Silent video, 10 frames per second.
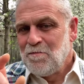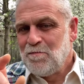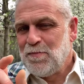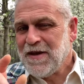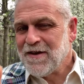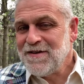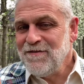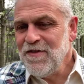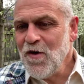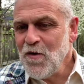Because
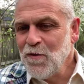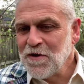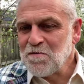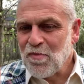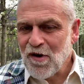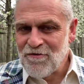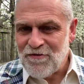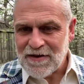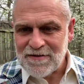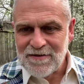even though he wasn't
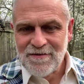perfect,